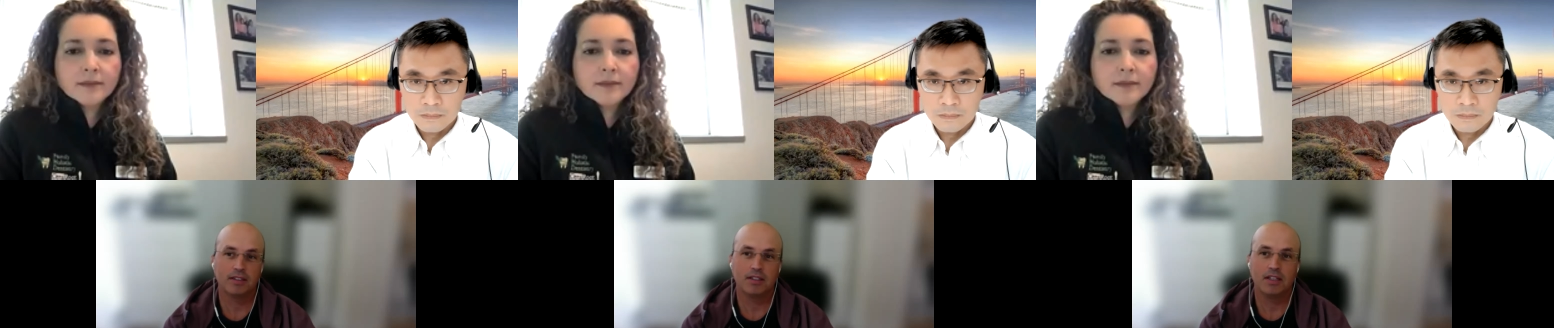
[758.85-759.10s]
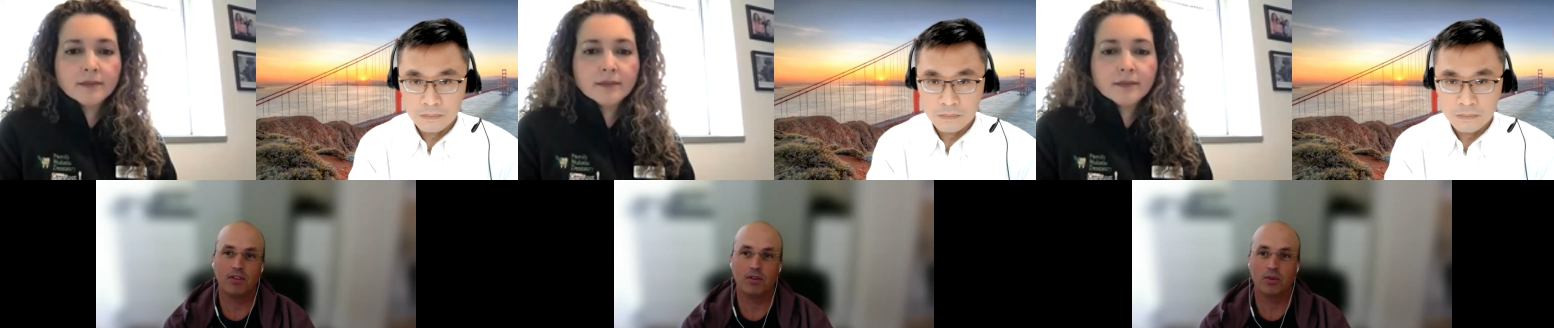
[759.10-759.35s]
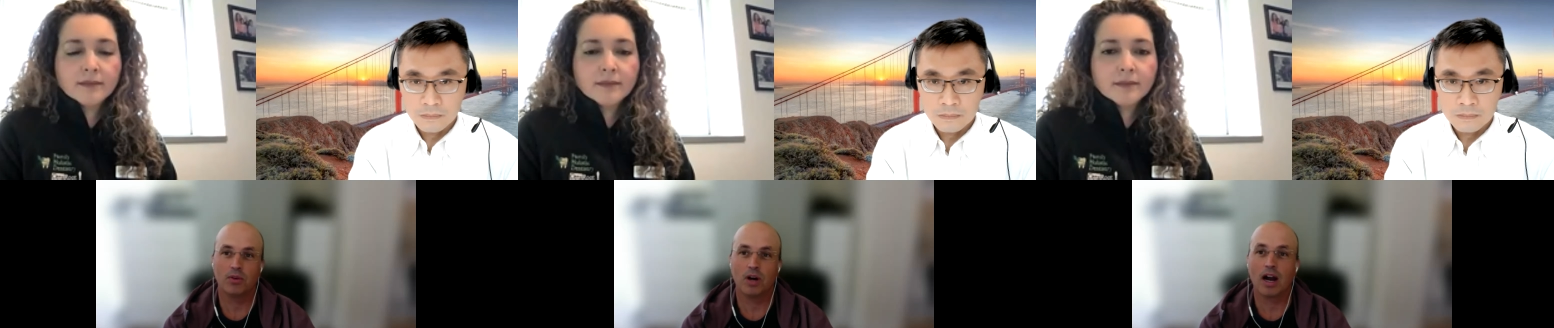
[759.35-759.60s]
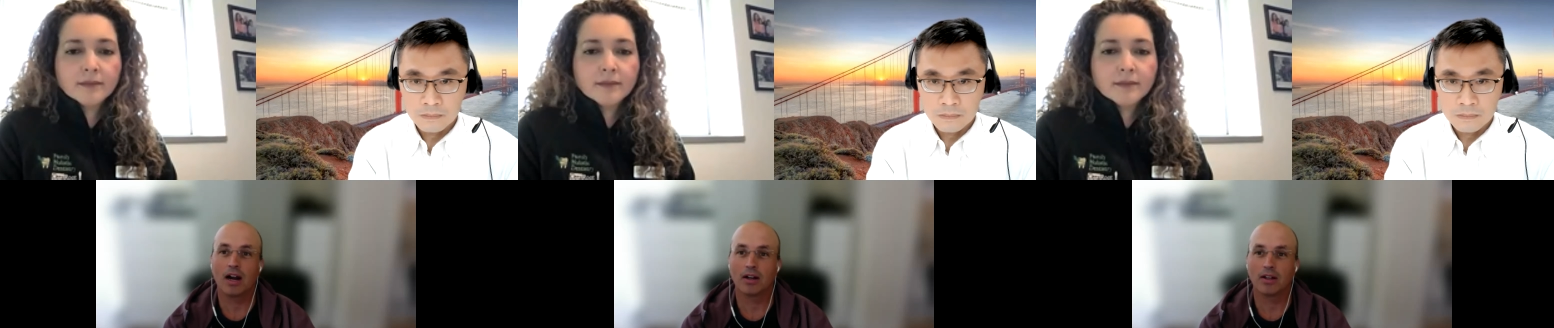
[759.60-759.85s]
Speaker 1: if you
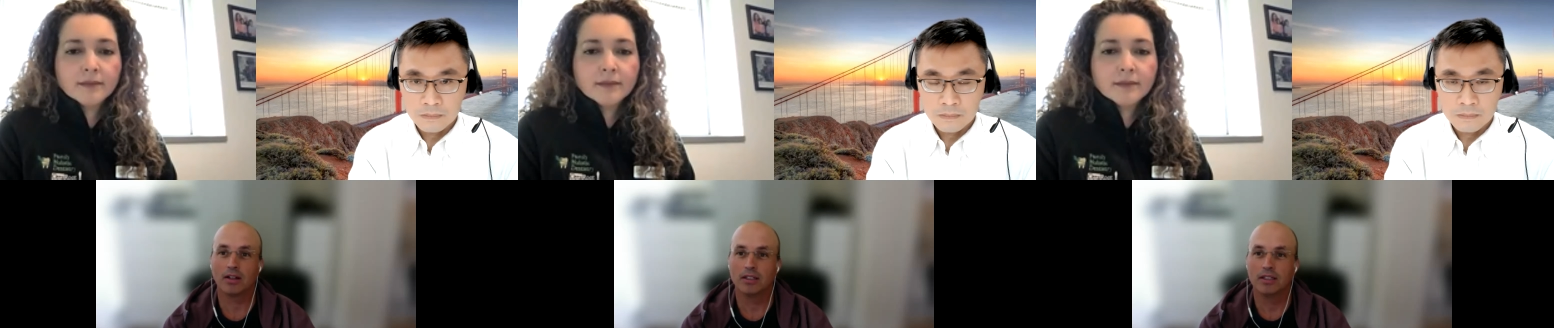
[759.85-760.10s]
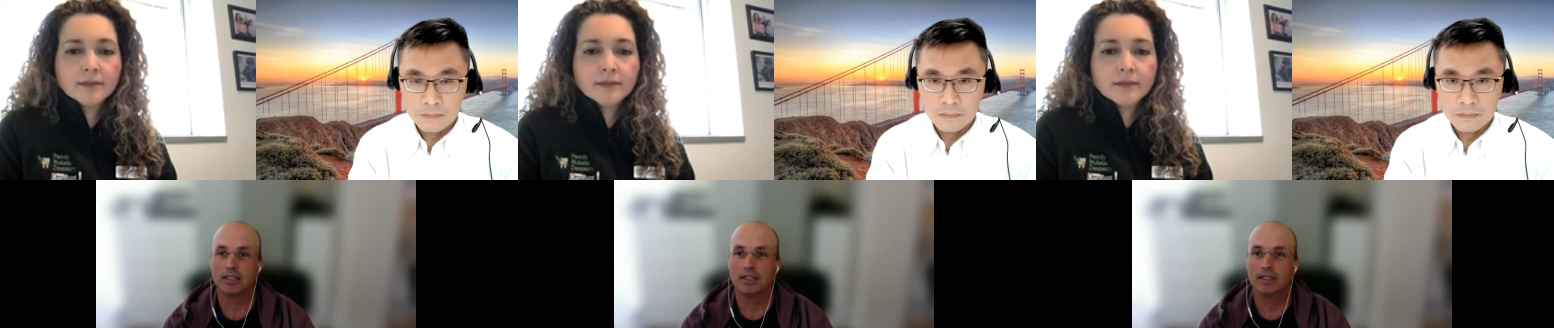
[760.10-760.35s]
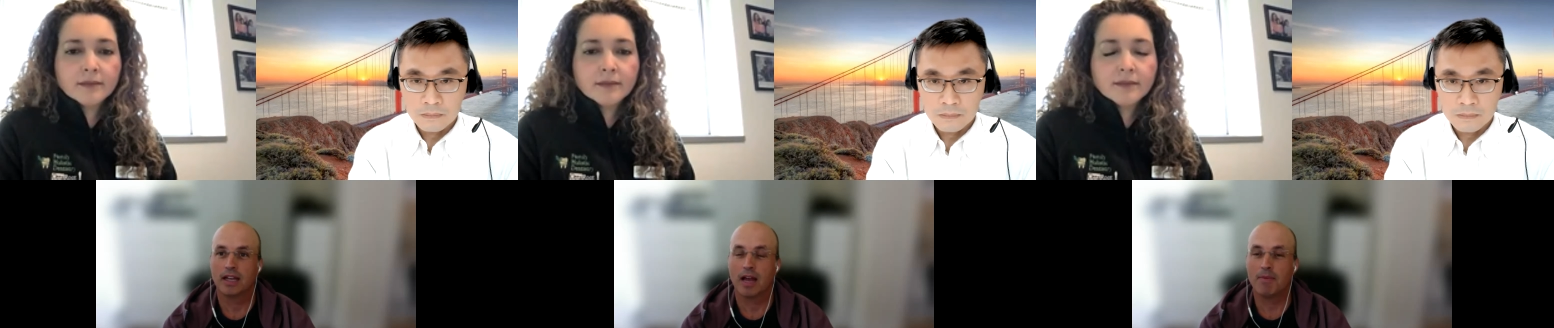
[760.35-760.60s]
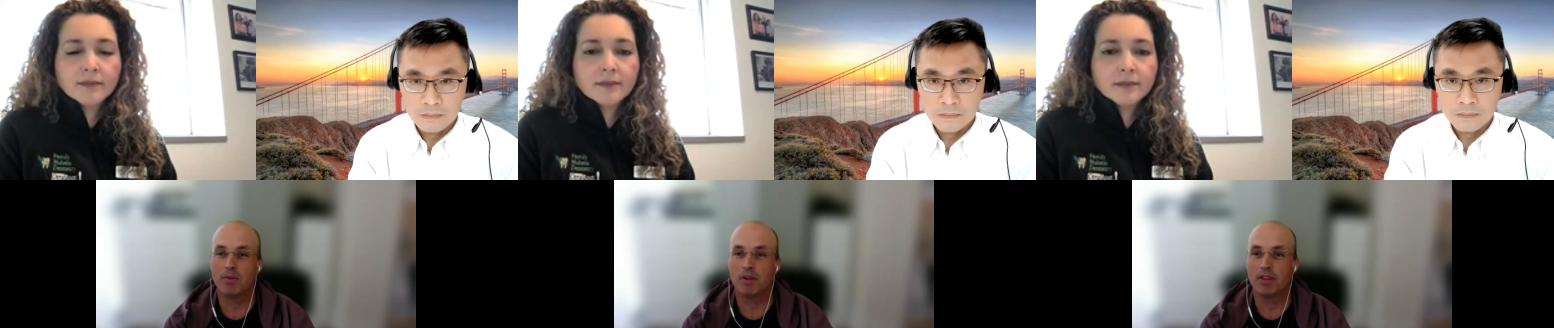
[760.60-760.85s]
are
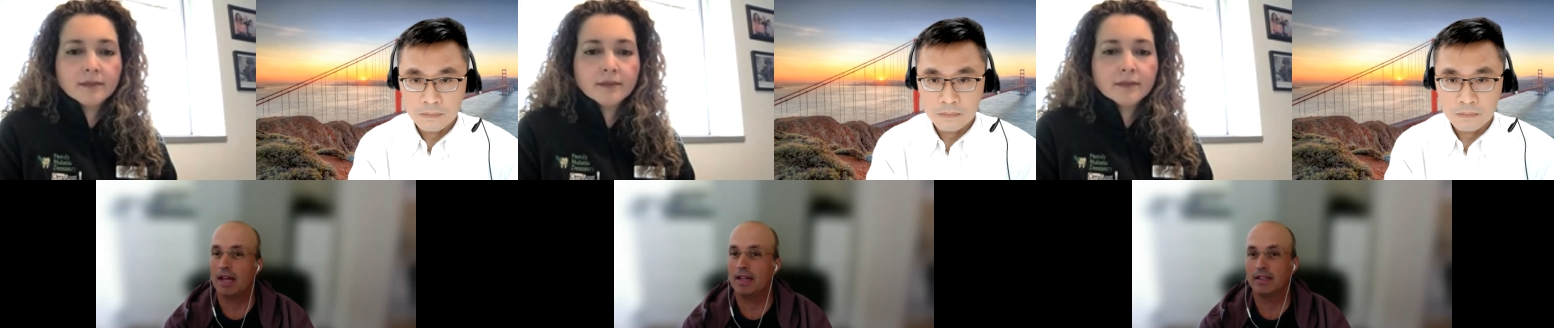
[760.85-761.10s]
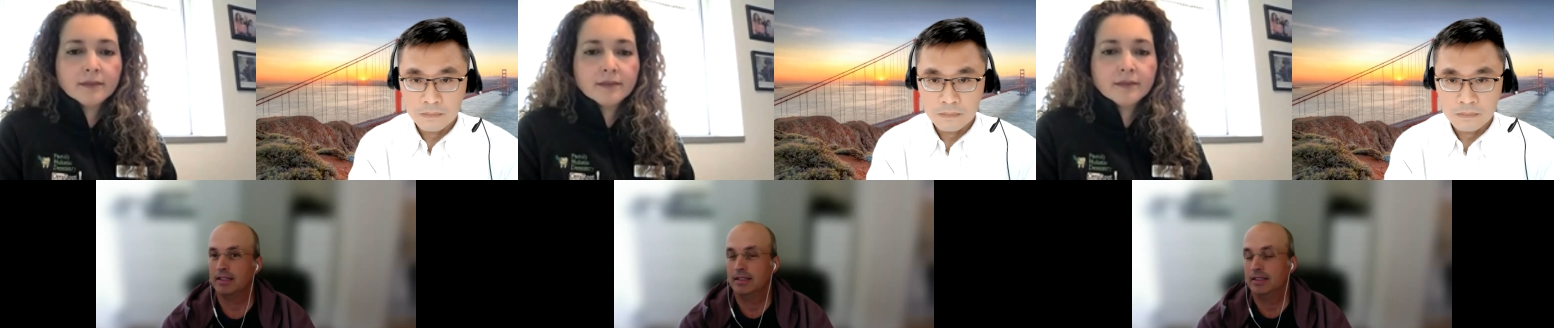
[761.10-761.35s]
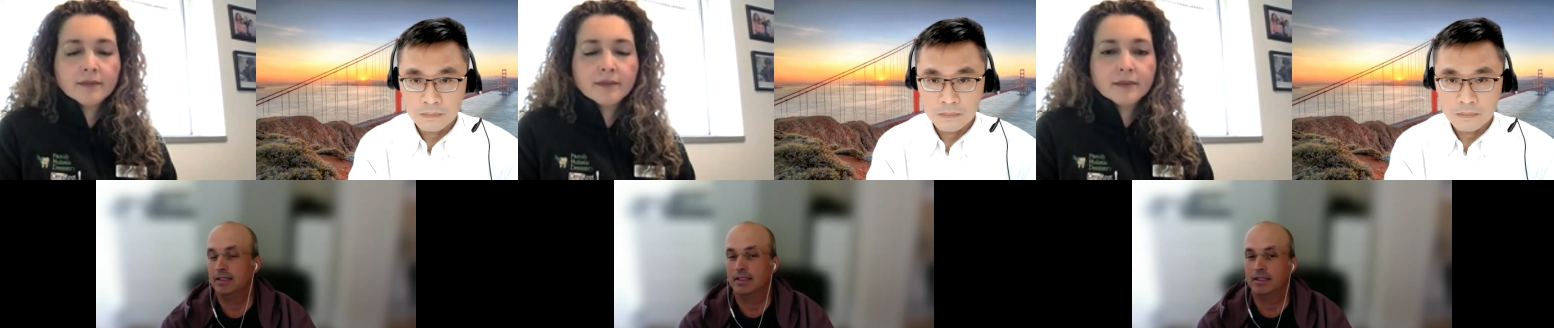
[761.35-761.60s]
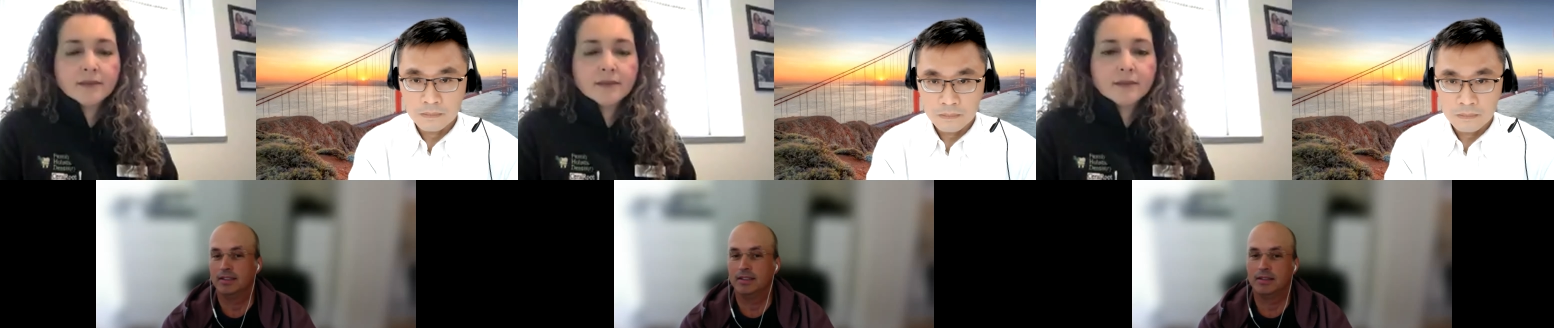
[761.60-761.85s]
happy with that
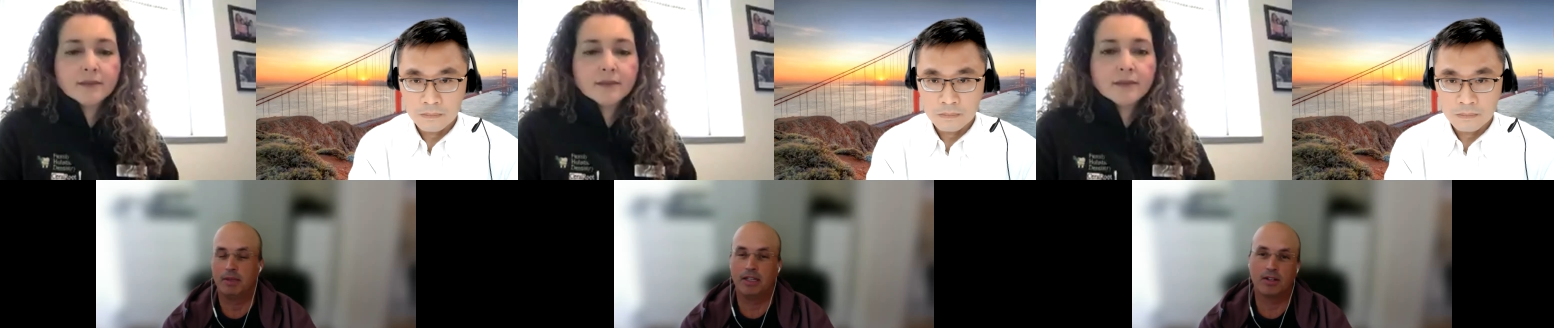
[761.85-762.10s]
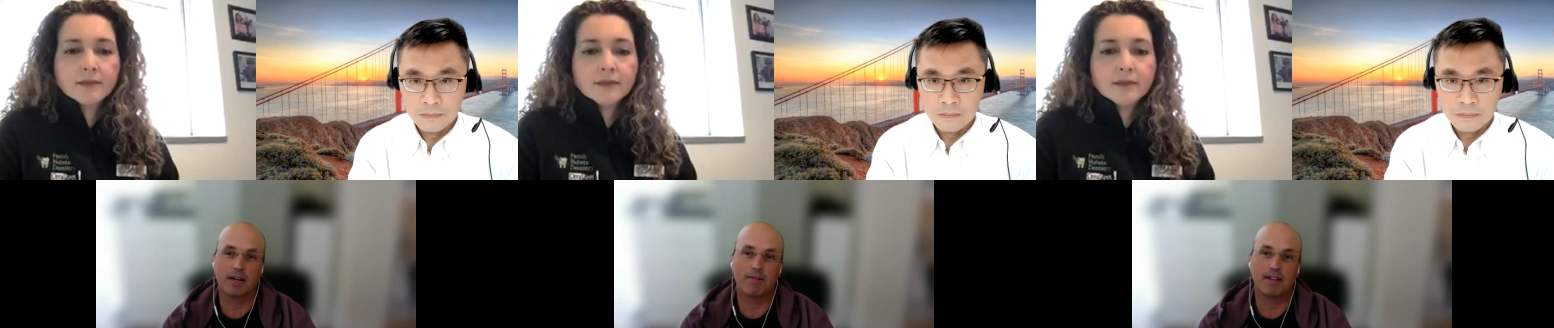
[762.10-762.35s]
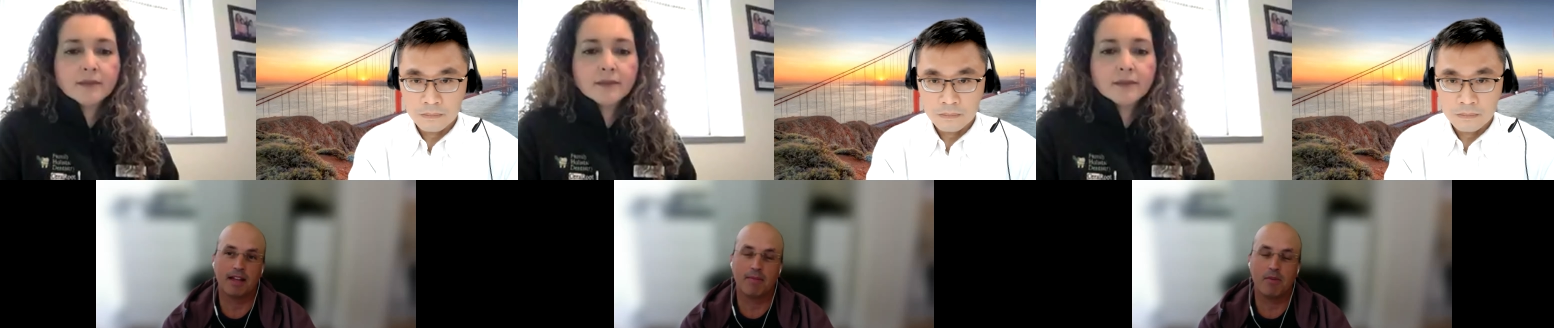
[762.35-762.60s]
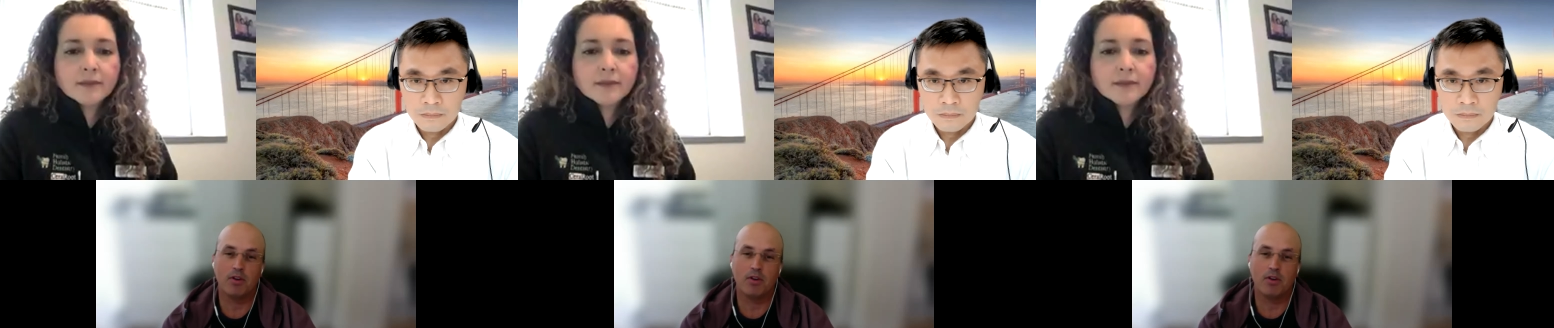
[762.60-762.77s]
because every time you